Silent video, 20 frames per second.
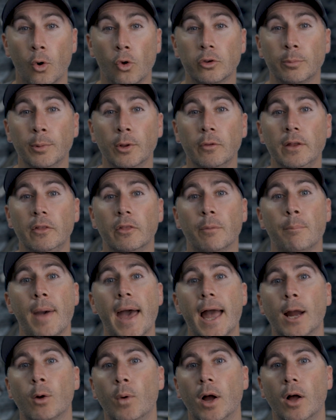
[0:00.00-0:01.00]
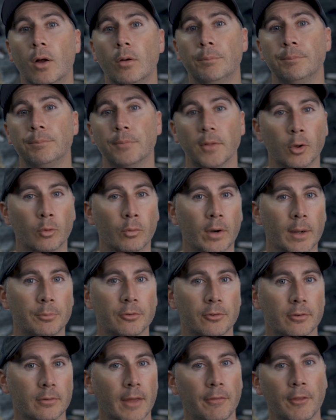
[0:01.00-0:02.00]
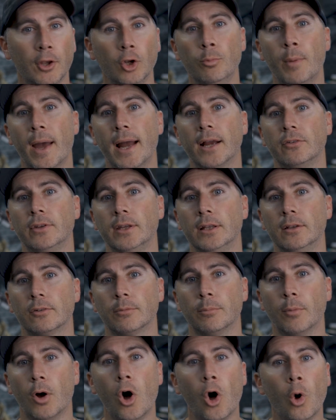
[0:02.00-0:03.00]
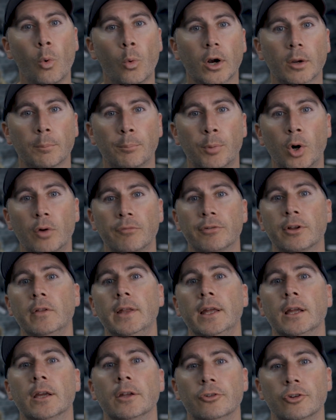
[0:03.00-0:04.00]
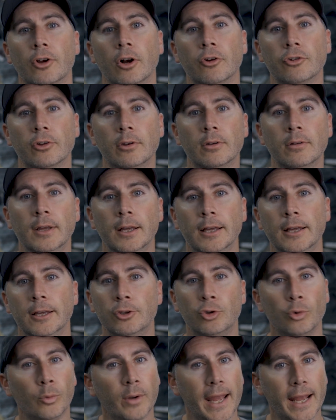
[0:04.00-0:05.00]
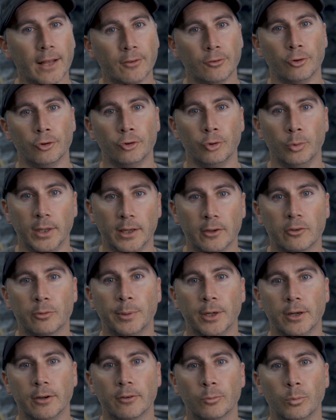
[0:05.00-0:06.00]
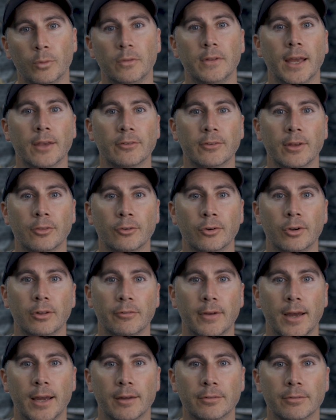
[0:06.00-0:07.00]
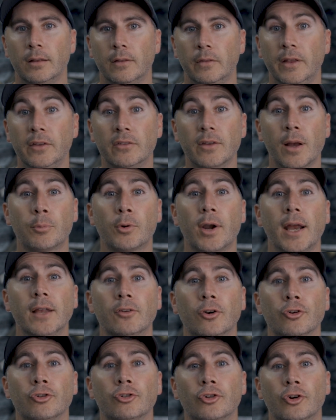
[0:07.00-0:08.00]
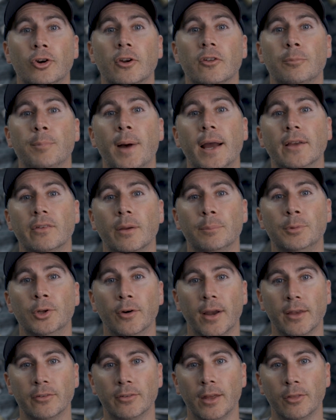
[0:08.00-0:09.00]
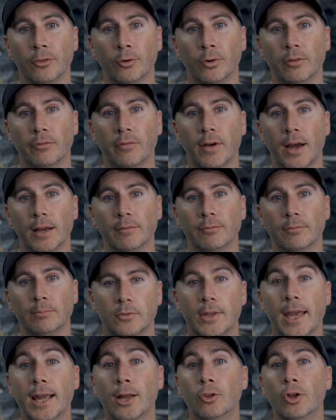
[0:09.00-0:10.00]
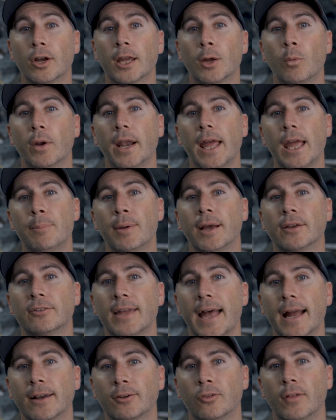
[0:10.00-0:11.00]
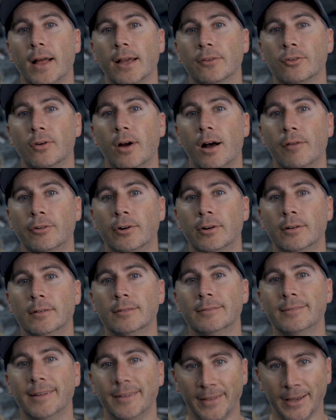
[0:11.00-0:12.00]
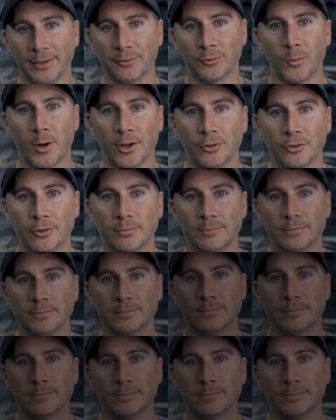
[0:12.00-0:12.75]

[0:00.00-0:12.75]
Ultimately, the Magwell, the grips, and the new magazines all work perfectly in conjunction to enhance your shooting experience with the SA-35. These upgrades are sure to spice up your SA-35. Take a look at what Apex Tactical has to offer, and thanks for watching.